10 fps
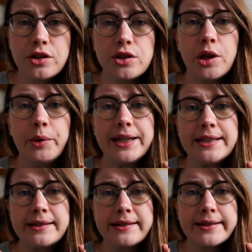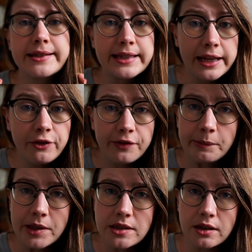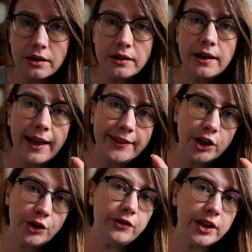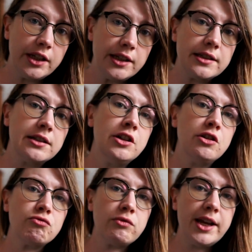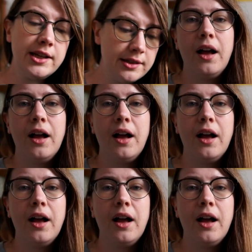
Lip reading: So it is safe from the sun and the UV rays.